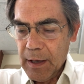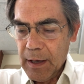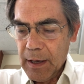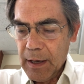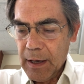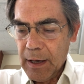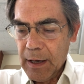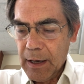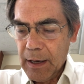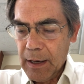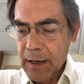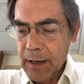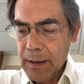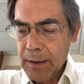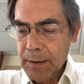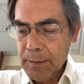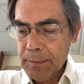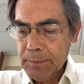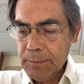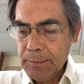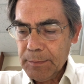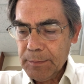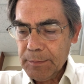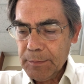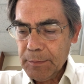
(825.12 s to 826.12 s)

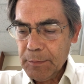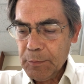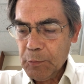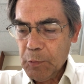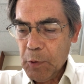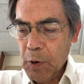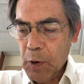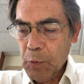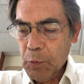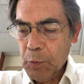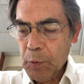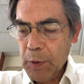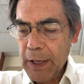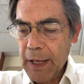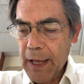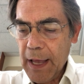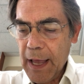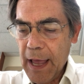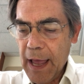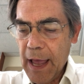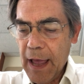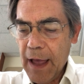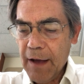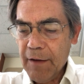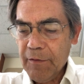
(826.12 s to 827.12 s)
Um, what we
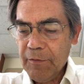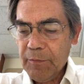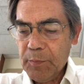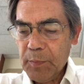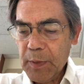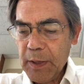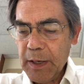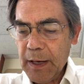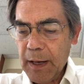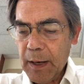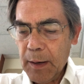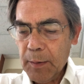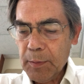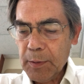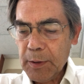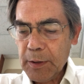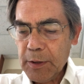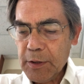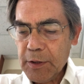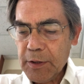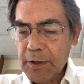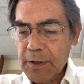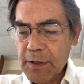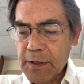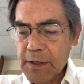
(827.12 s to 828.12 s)
have been able
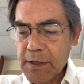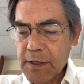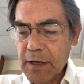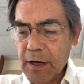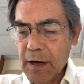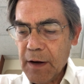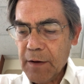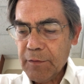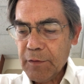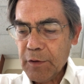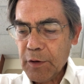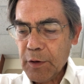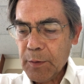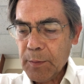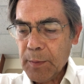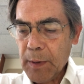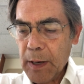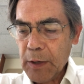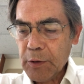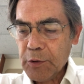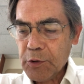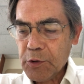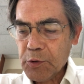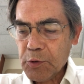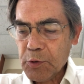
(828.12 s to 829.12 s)
to discover
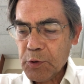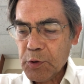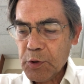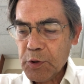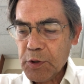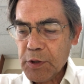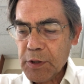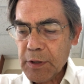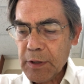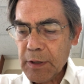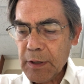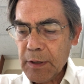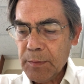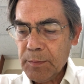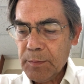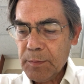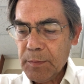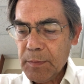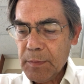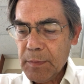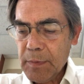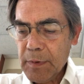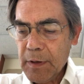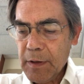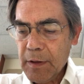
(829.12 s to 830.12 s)
about
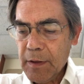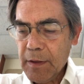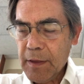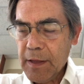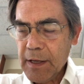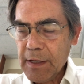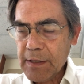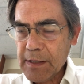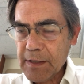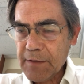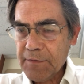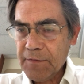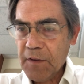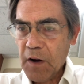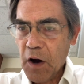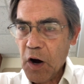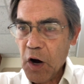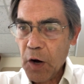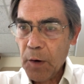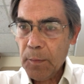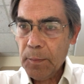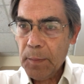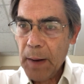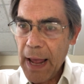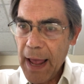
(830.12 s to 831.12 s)
Jerusalem this
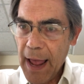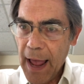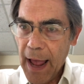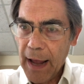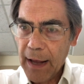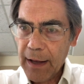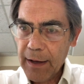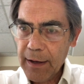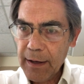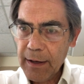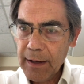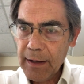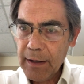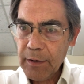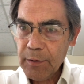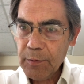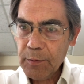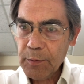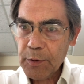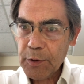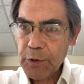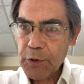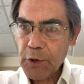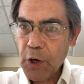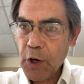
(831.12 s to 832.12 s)
far back,
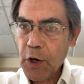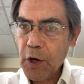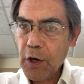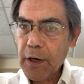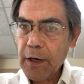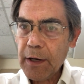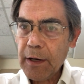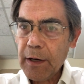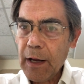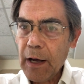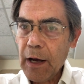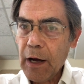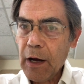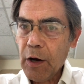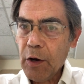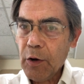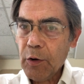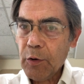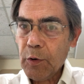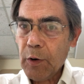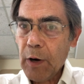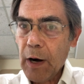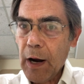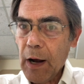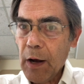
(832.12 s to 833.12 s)
we're talking now
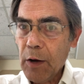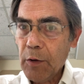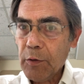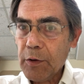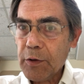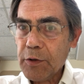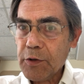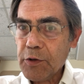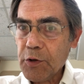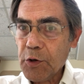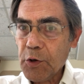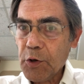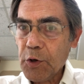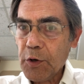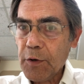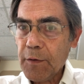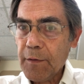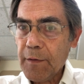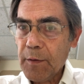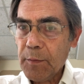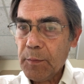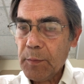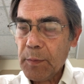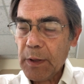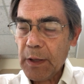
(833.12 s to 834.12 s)
around the turn
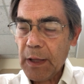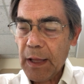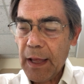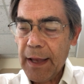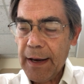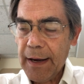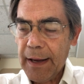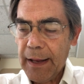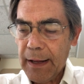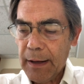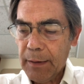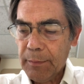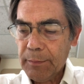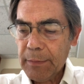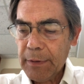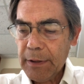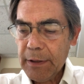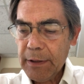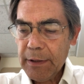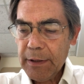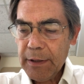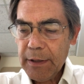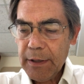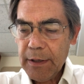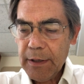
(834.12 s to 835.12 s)
of the millennium,
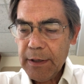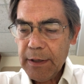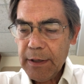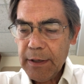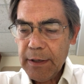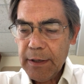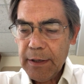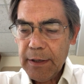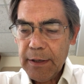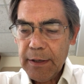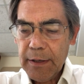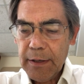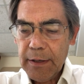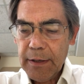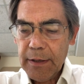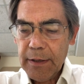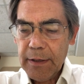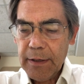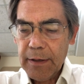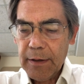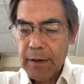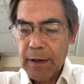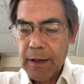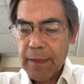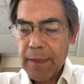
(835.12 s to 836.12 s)

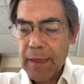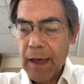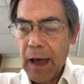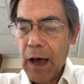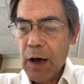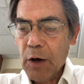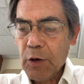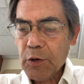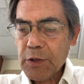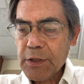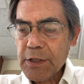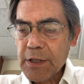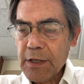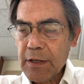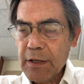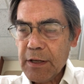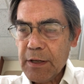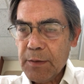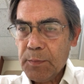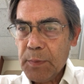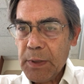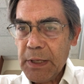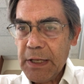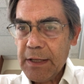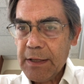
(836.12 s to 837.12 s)

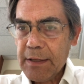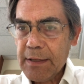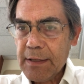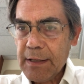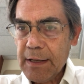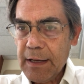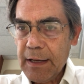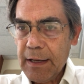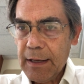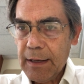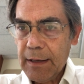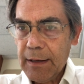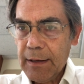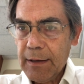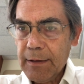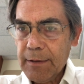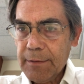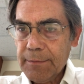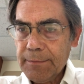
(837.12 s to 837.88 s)
1000 BC,